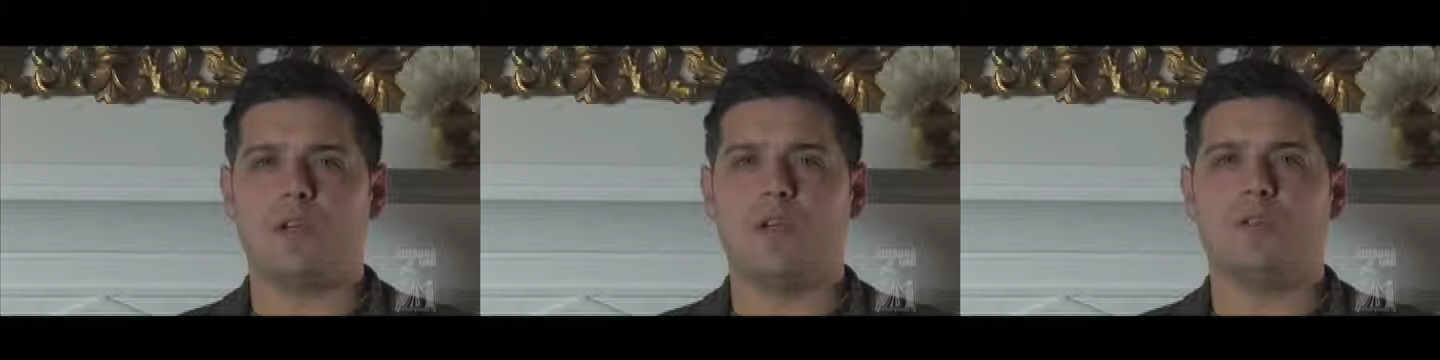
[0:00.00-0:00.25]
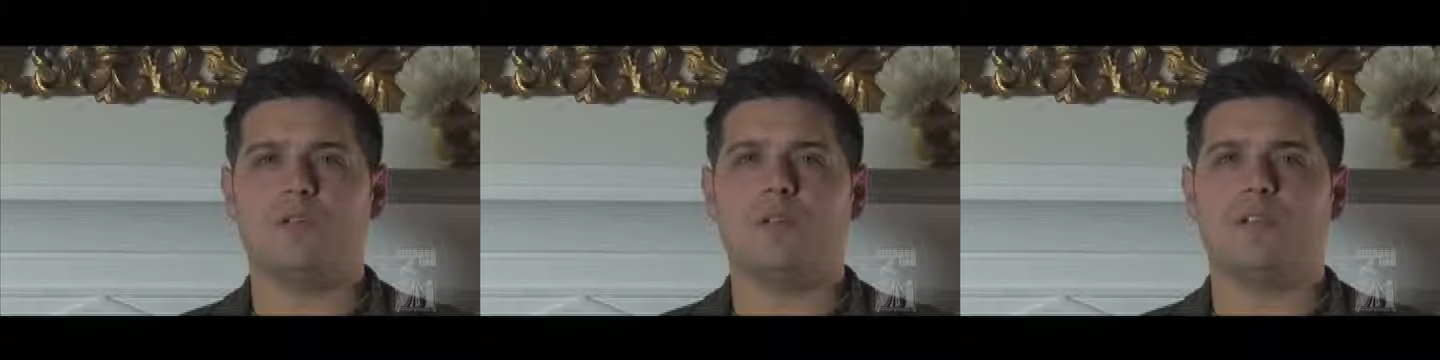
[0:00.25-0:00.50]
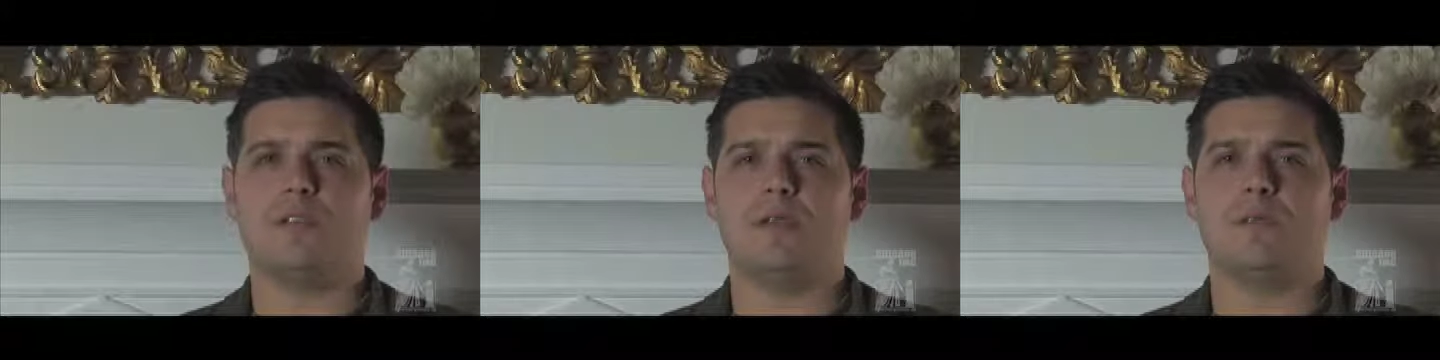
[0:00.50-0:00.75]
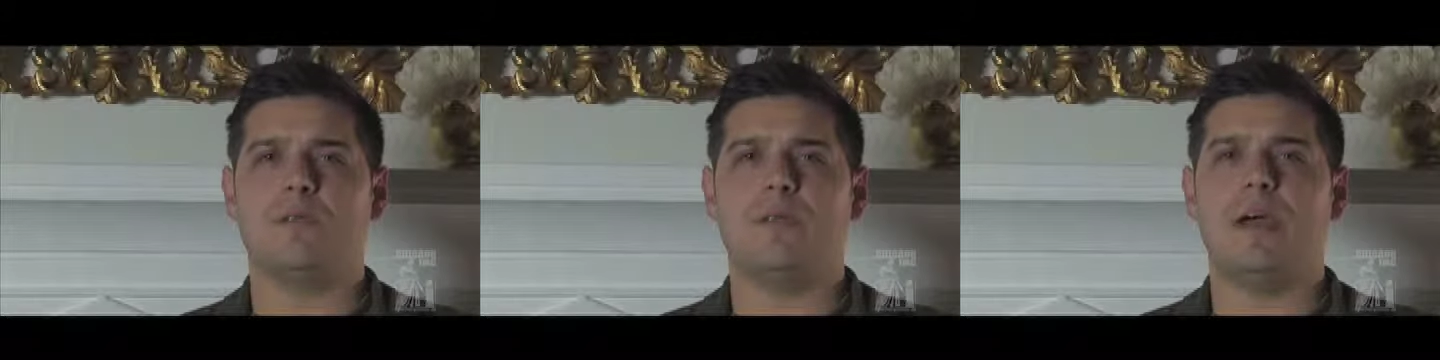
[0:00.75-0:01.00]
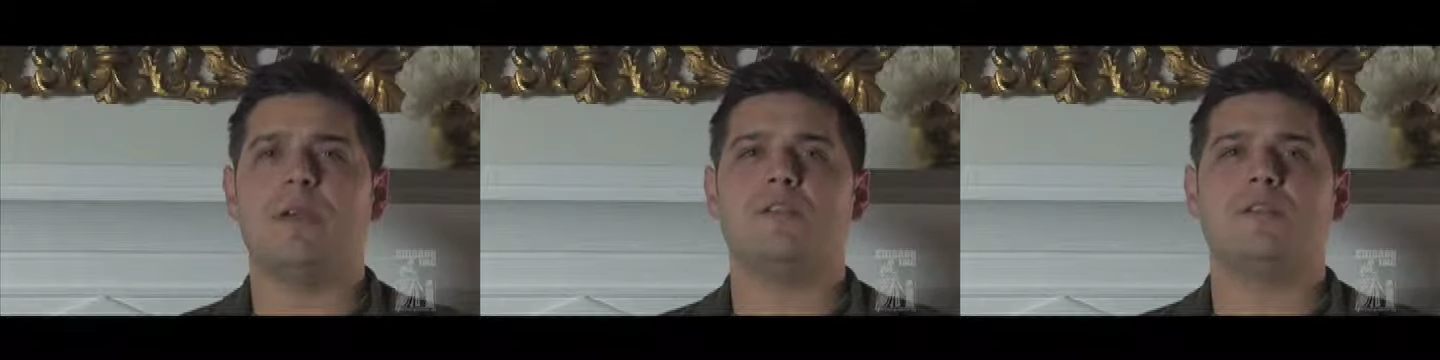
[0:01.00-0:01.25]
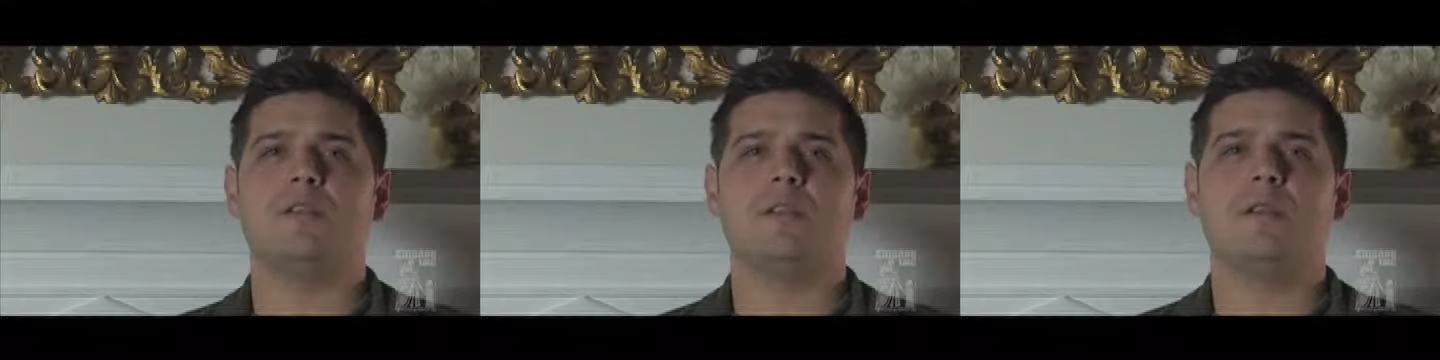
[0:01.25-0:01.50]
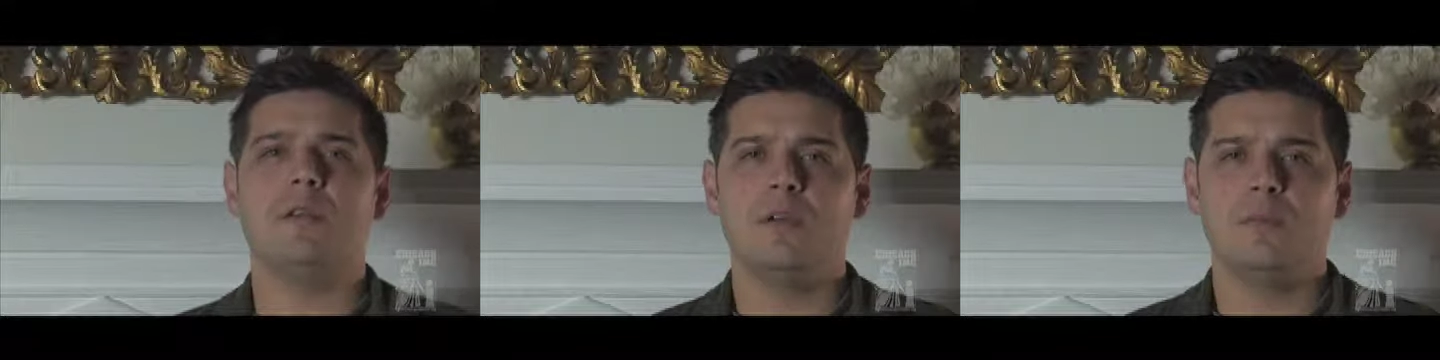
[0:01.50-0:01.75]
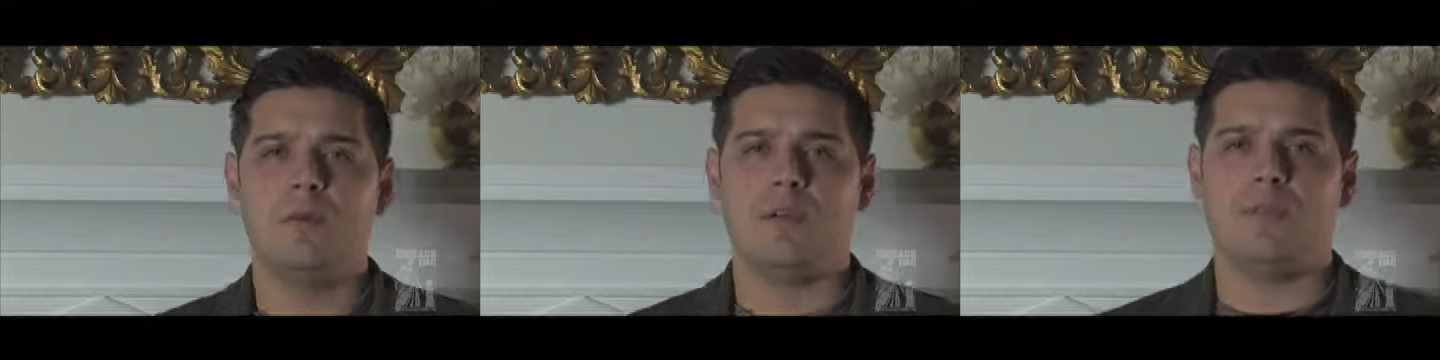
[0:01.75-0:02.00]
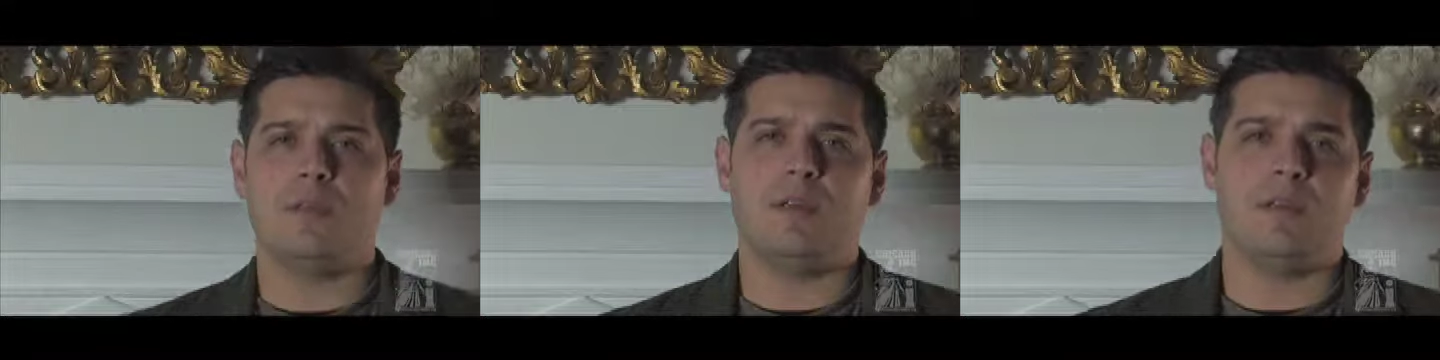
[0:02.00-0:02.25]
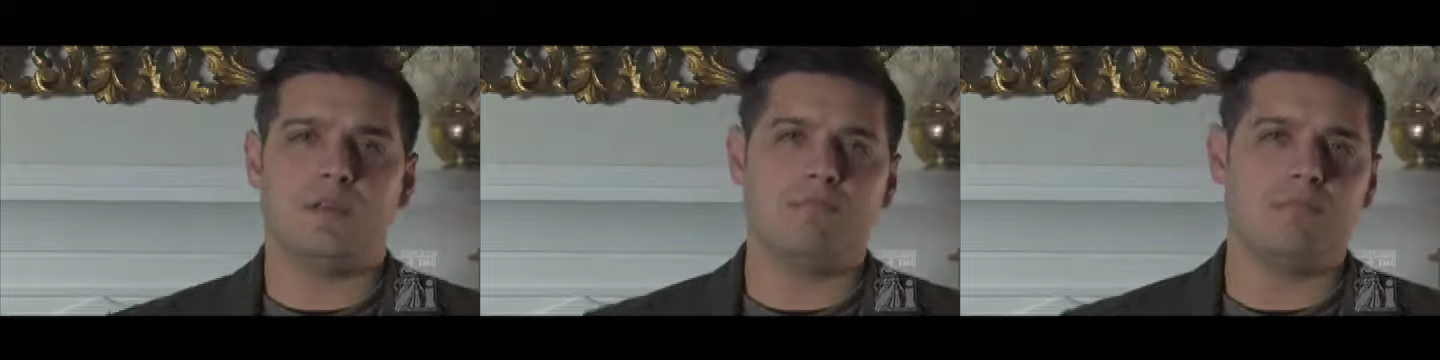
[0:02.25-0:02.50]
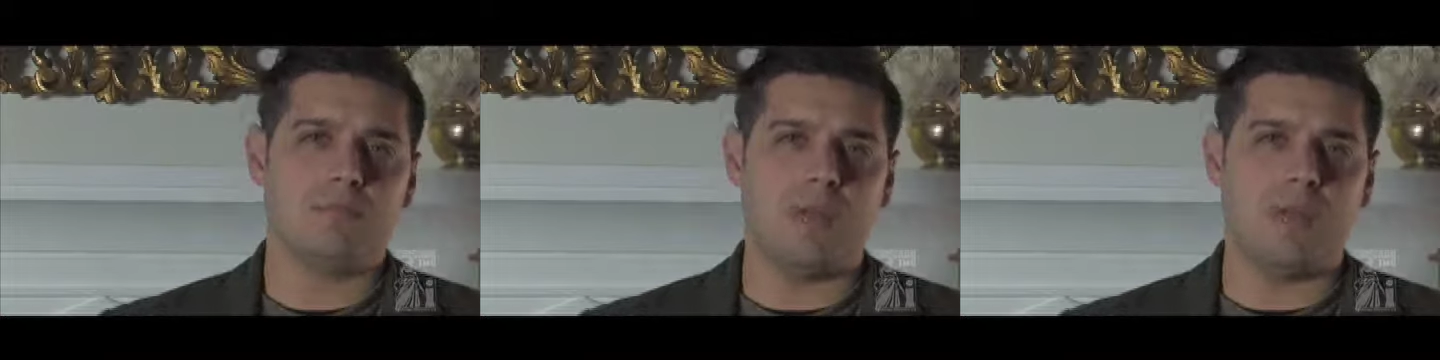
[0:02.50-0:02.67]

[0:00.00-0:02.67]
country in some capacity, whether it be in